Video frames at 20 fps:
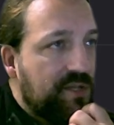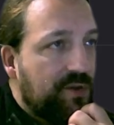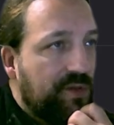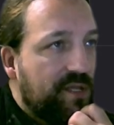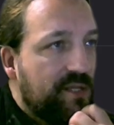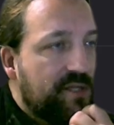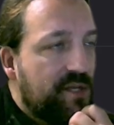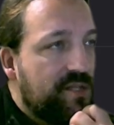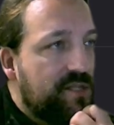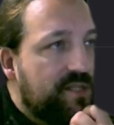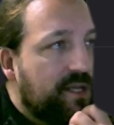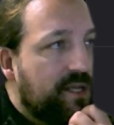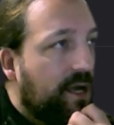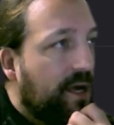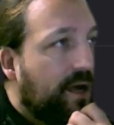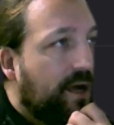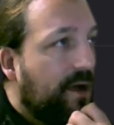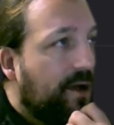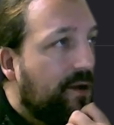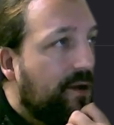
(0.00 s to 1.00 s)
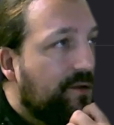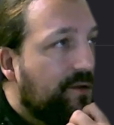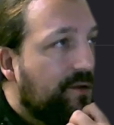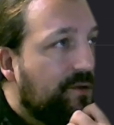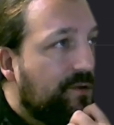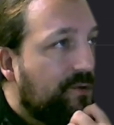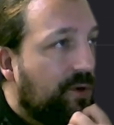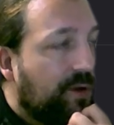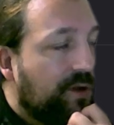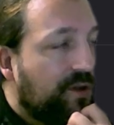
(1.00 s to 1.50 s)
this is
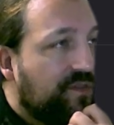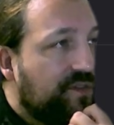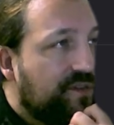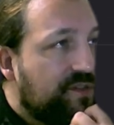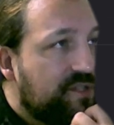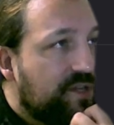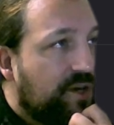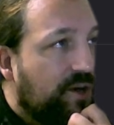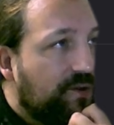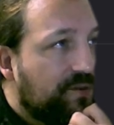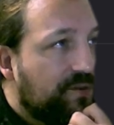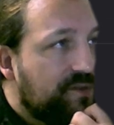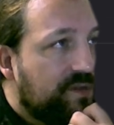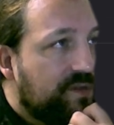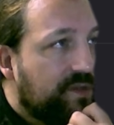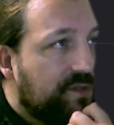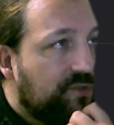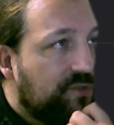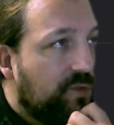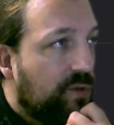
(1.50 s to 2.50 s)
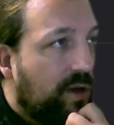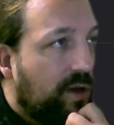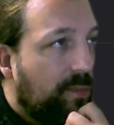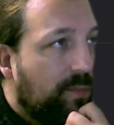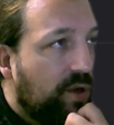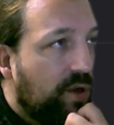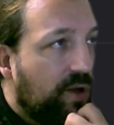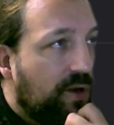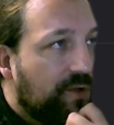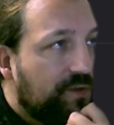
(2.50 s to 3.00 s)
one of the songs, Draw
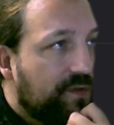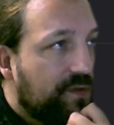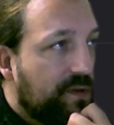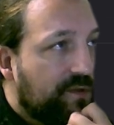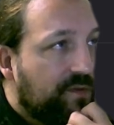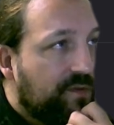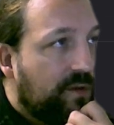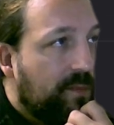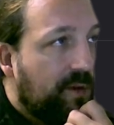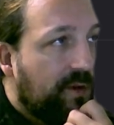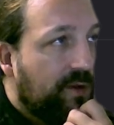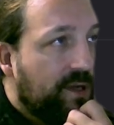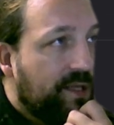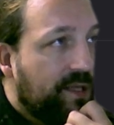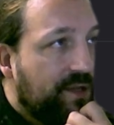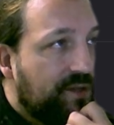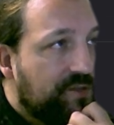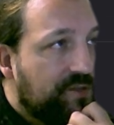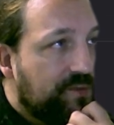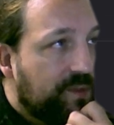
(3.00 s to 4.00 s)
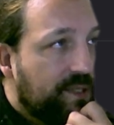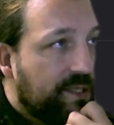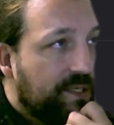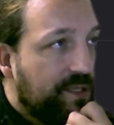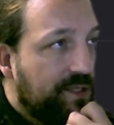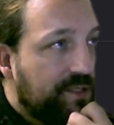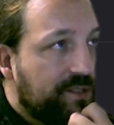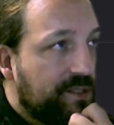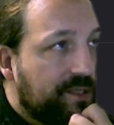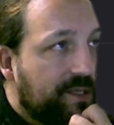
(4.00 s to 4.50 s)
Blood, from our latest
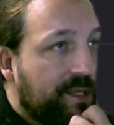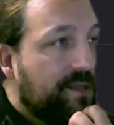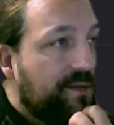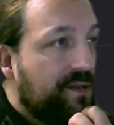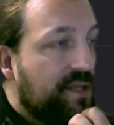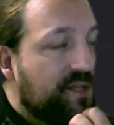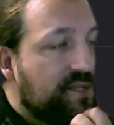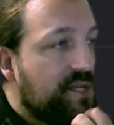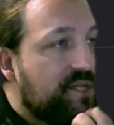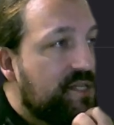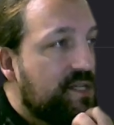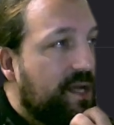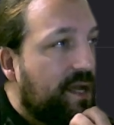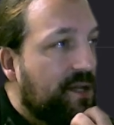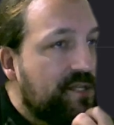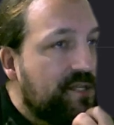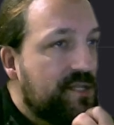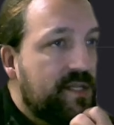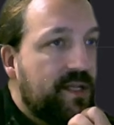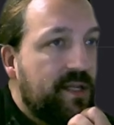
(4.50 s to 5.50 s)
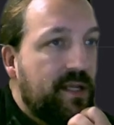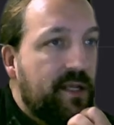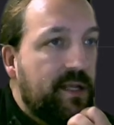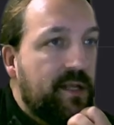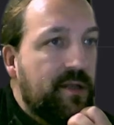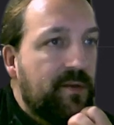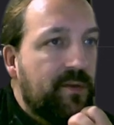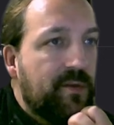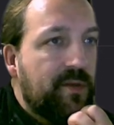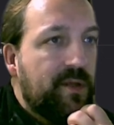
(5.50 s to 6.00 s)
release. This is
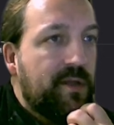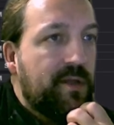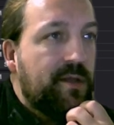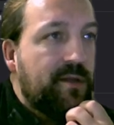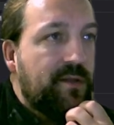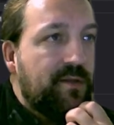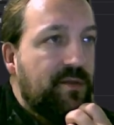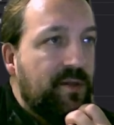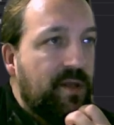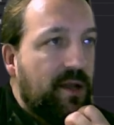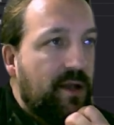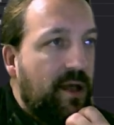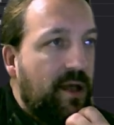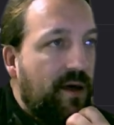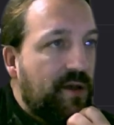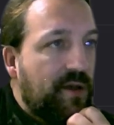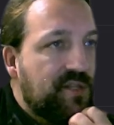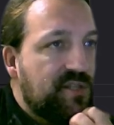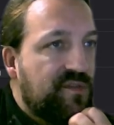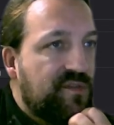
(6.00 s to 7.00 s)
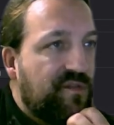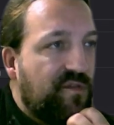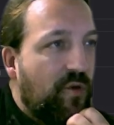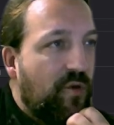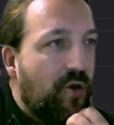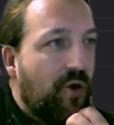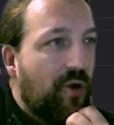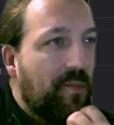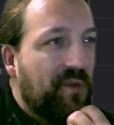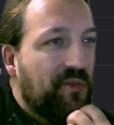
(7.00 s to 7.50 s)
actually the last
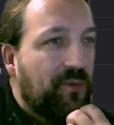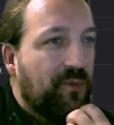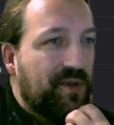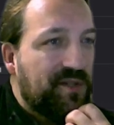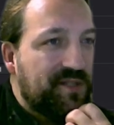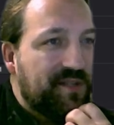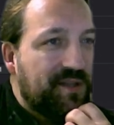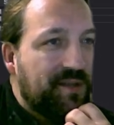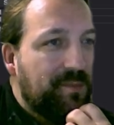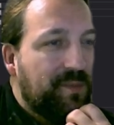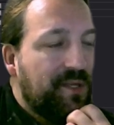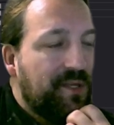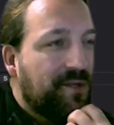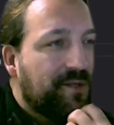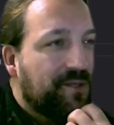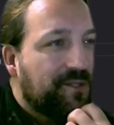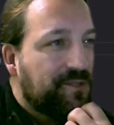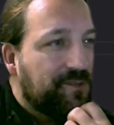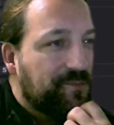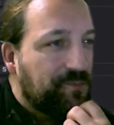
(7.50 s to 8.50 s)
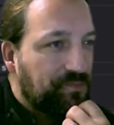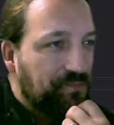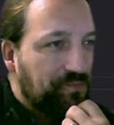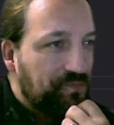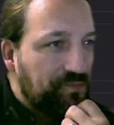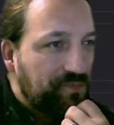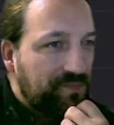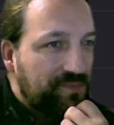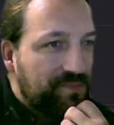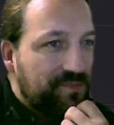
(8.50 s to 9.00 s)
form it was in, because
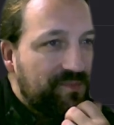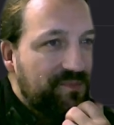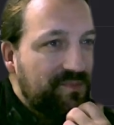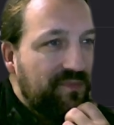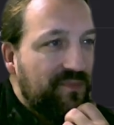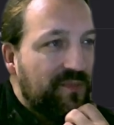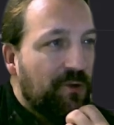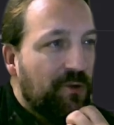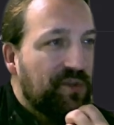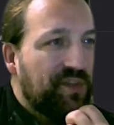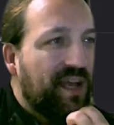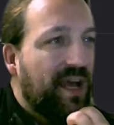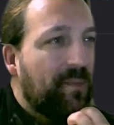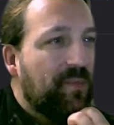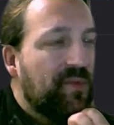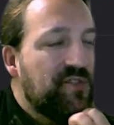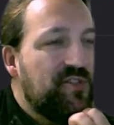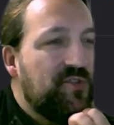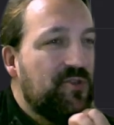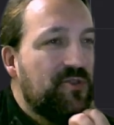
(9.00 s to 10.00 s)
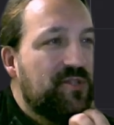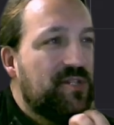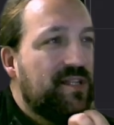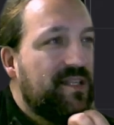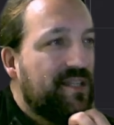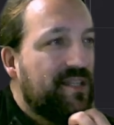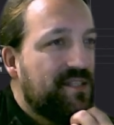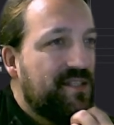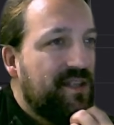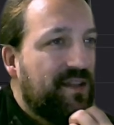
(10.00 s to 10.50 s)
what happens
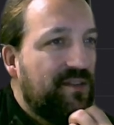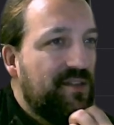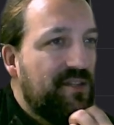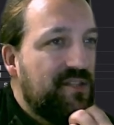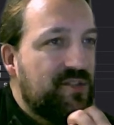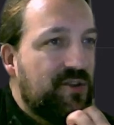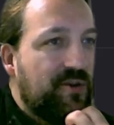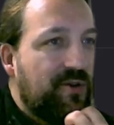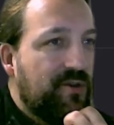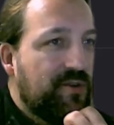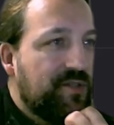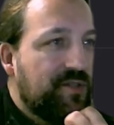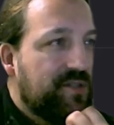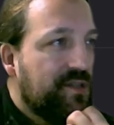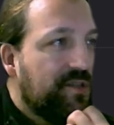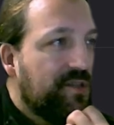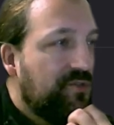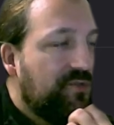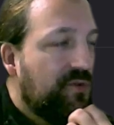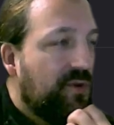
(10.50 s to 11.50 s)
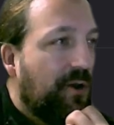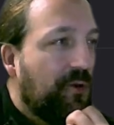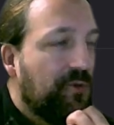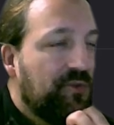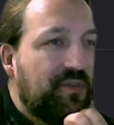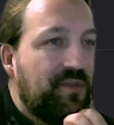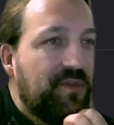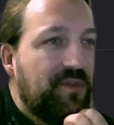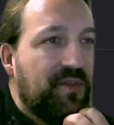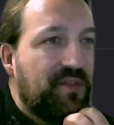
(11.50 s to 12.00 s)
usually is that these songs, throughout
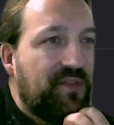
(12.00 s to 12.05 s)
the